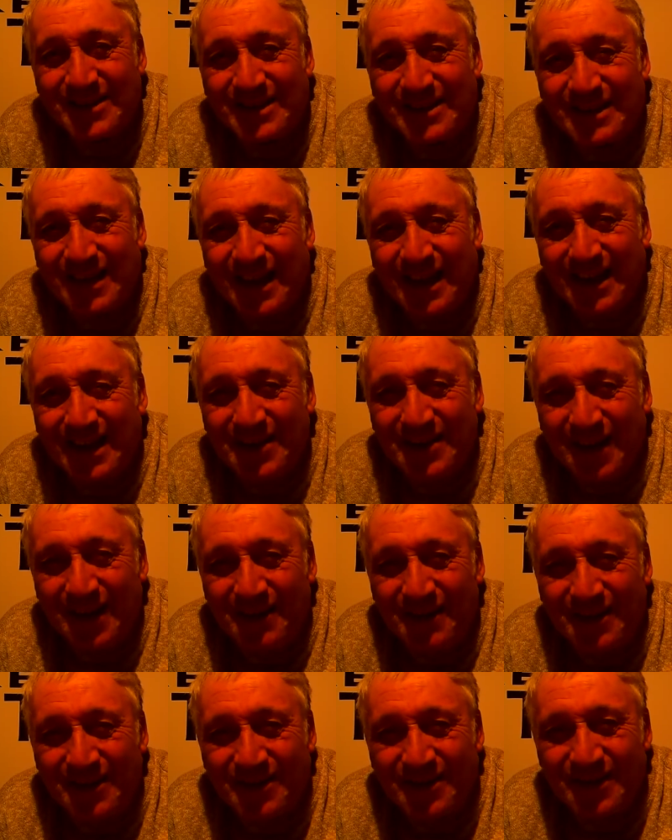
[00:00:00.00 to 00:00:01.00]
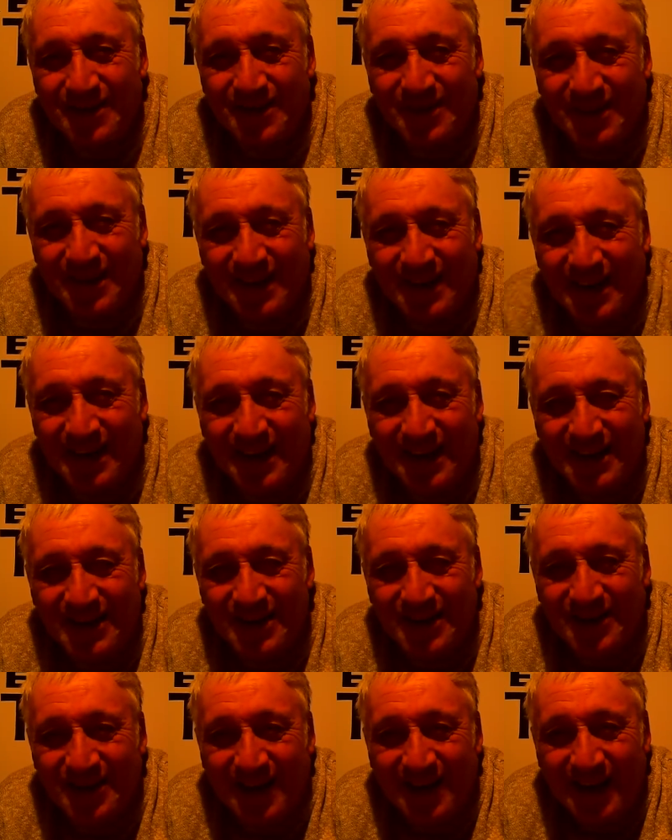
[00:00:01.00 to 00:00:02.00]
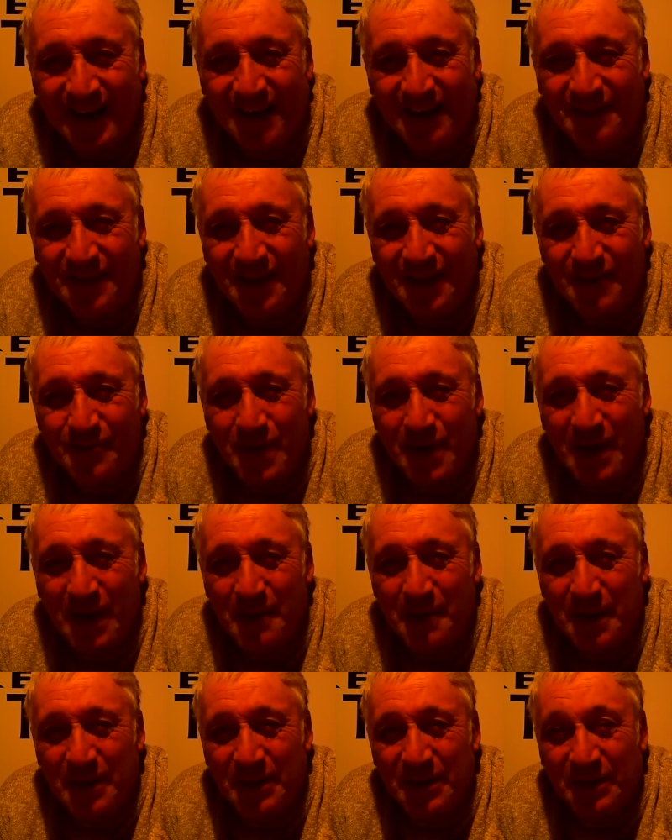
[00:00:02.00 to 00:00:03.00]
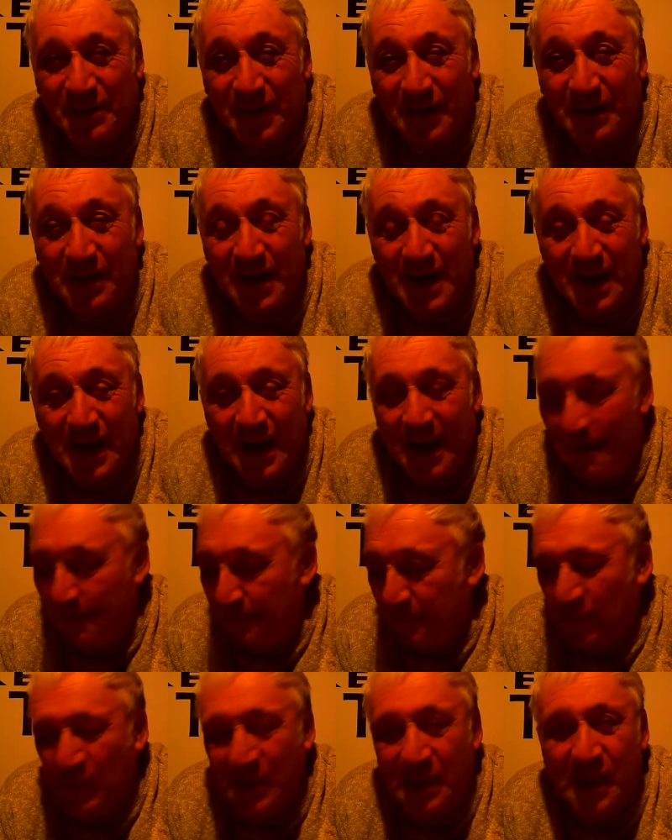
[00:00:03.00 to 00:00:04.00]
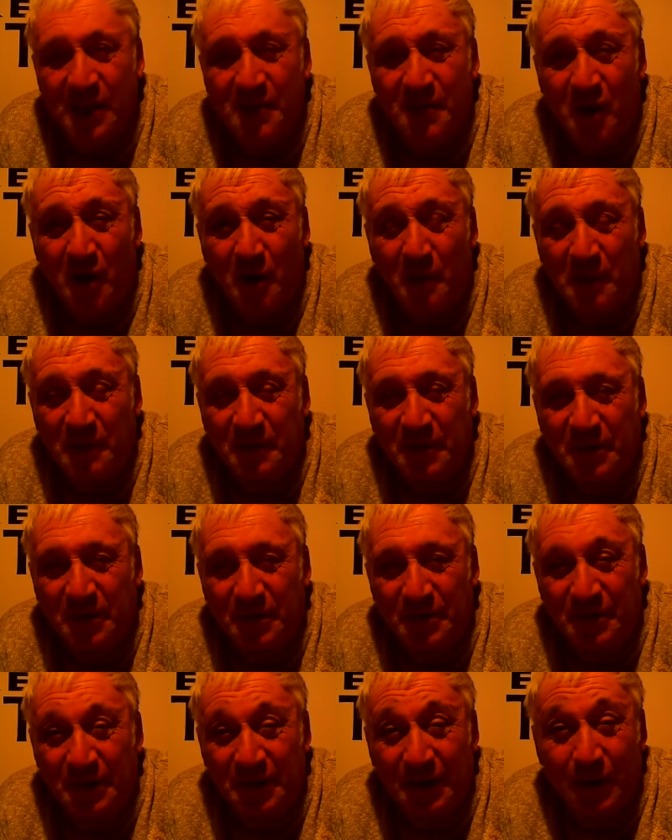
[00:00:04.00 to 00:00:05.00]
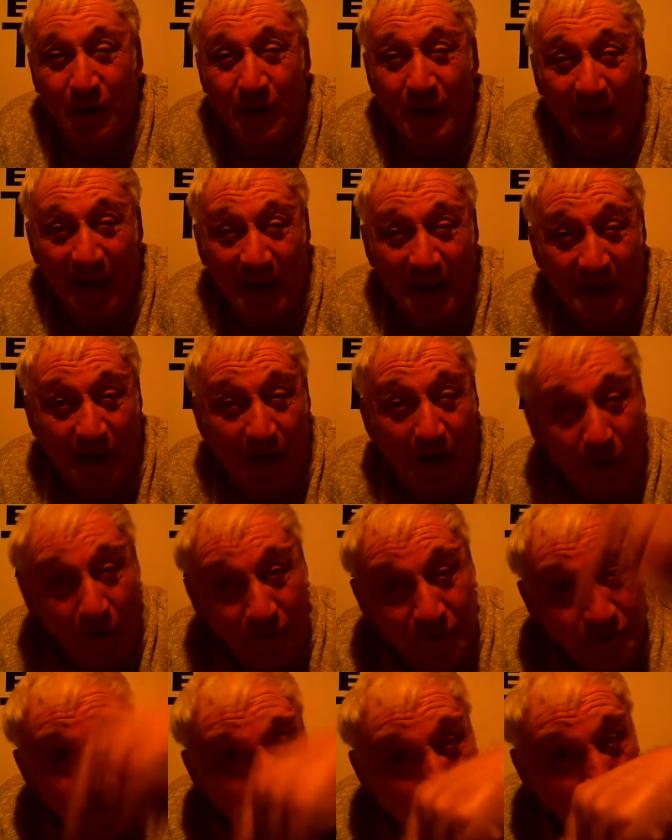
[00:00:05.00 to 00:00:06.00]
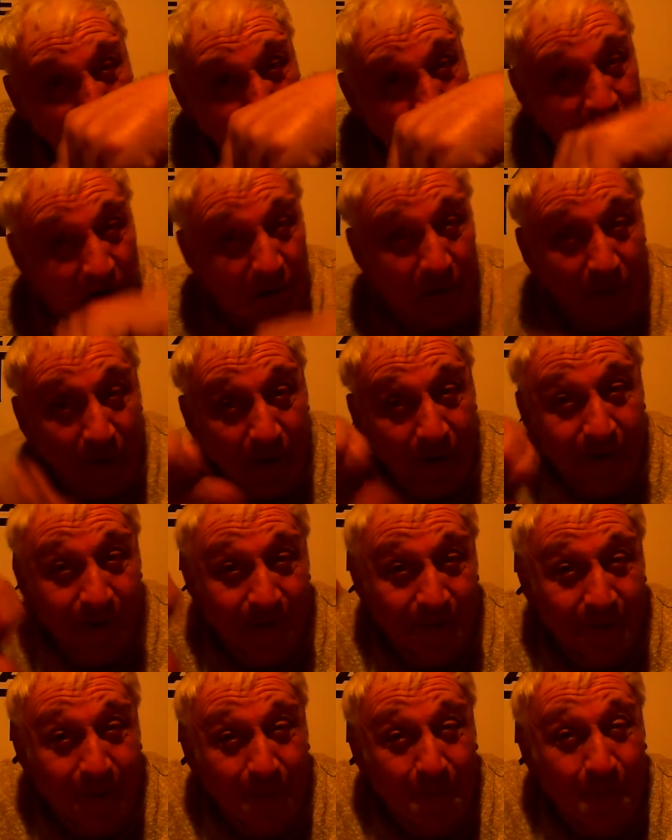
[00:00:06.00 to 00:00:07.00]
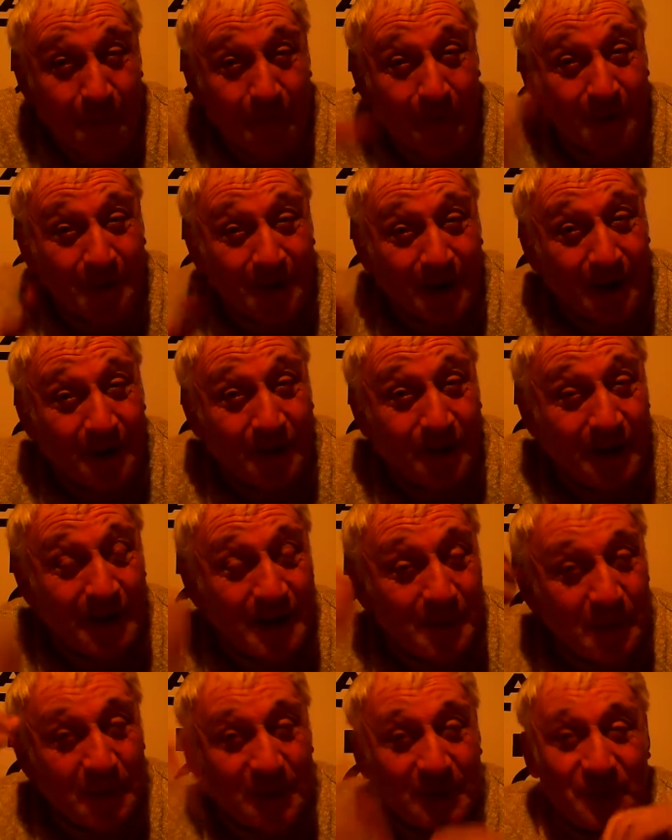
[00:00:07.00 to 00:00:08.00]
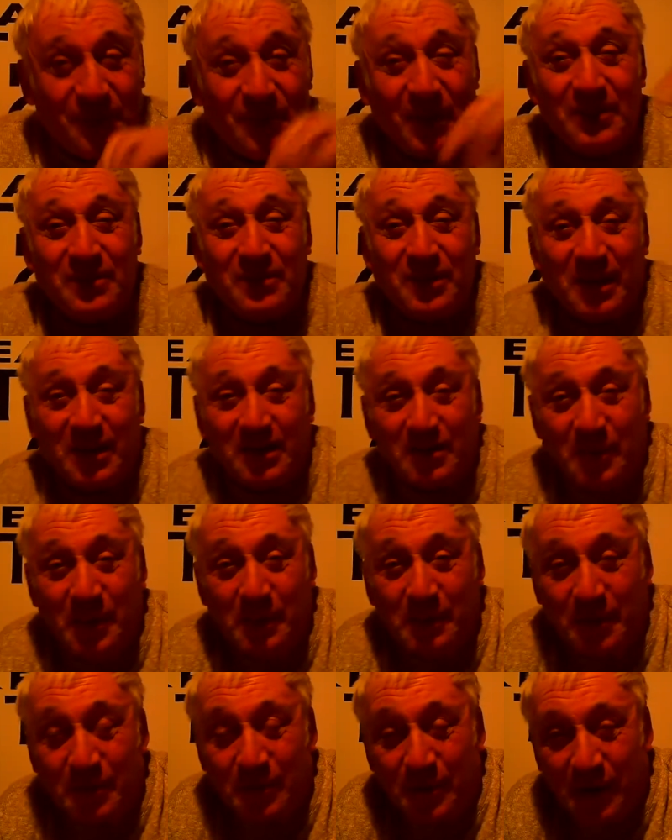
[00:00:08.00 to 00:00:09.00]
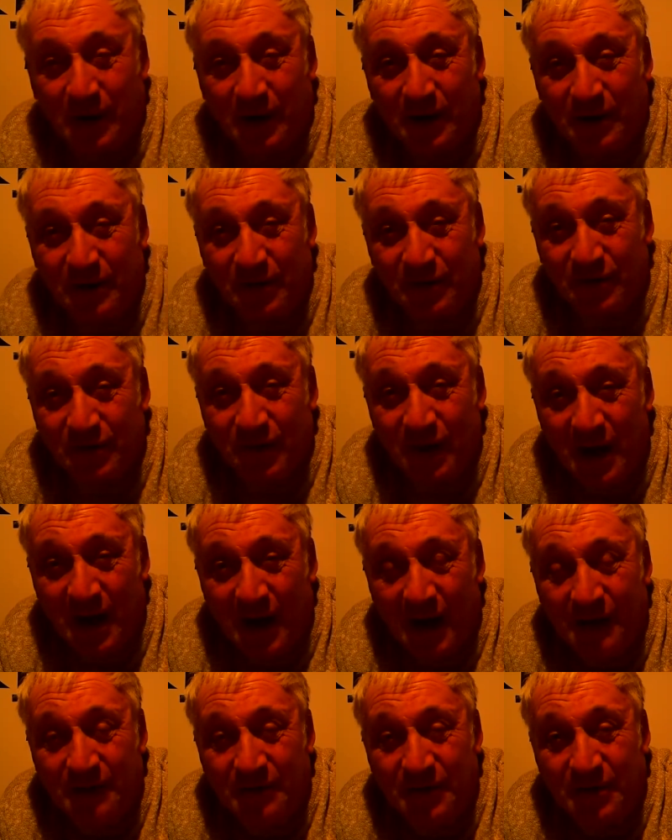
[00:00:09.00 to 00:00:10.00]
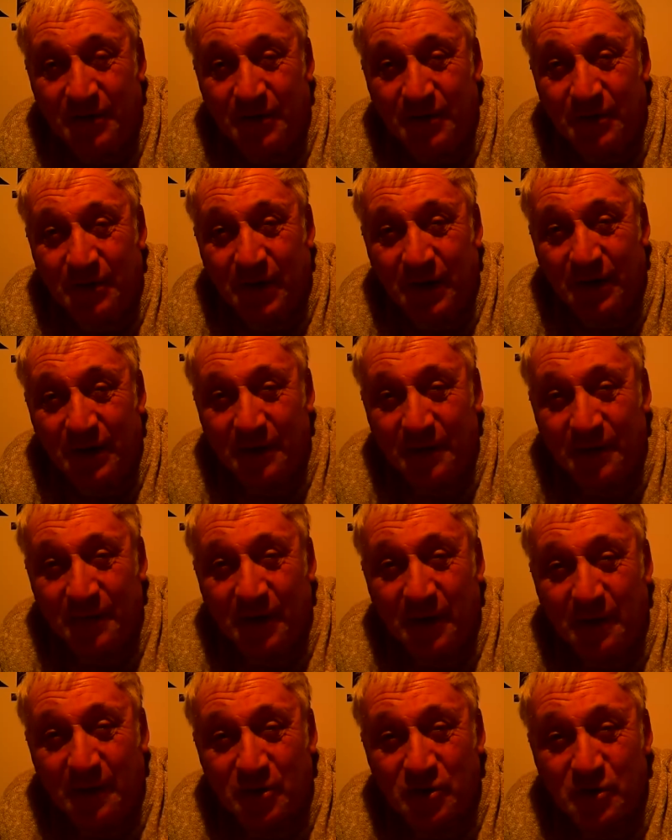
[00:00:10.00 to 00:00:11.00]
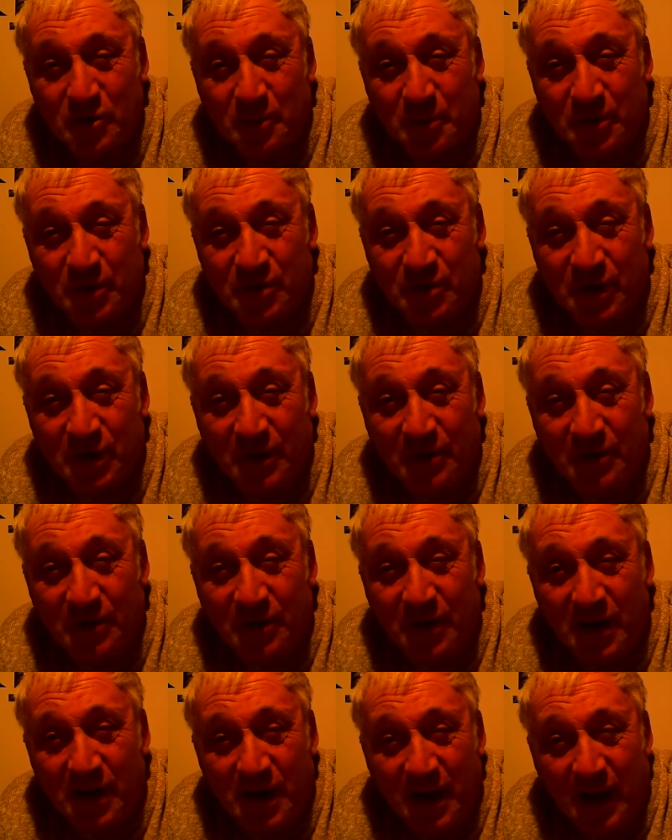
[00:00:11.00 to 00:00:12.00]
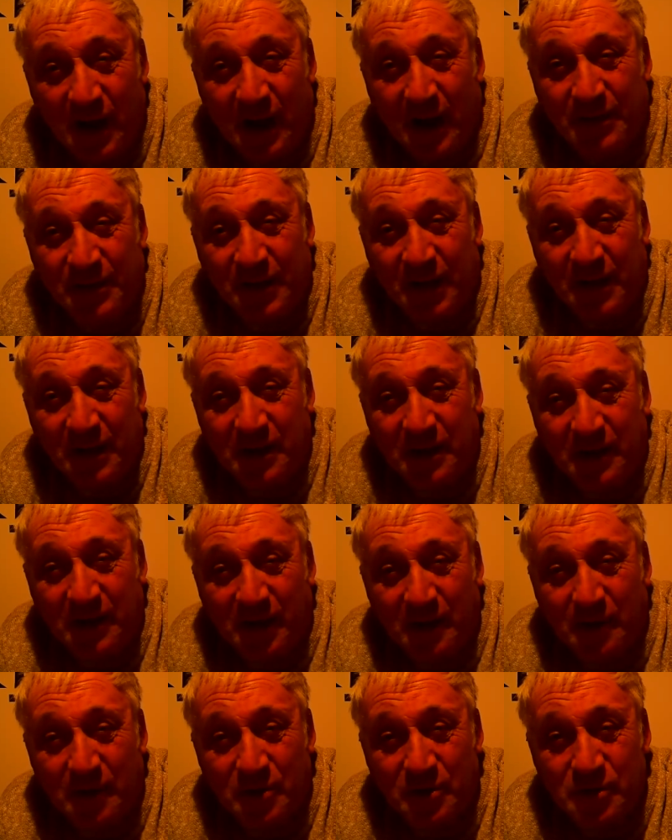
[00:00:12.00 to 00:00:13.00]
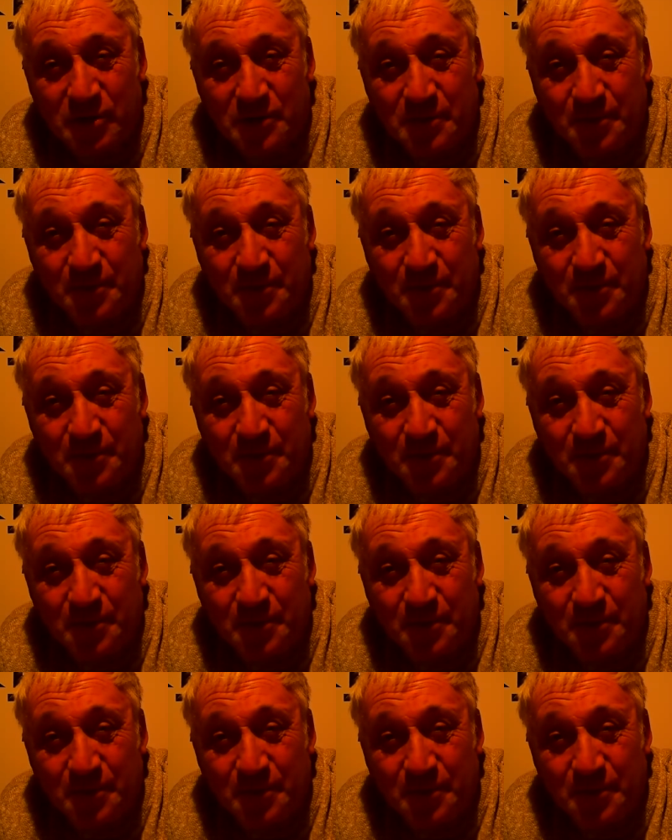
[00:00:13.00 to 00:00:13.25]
thank you very much for looking in. And sure, if you can recommend this, and will you give all my videos a like or thumbs down, up or down? But it's nice to get a wee bit of recognition, and if you do that, I'd very much appreciate it. Thank you very much.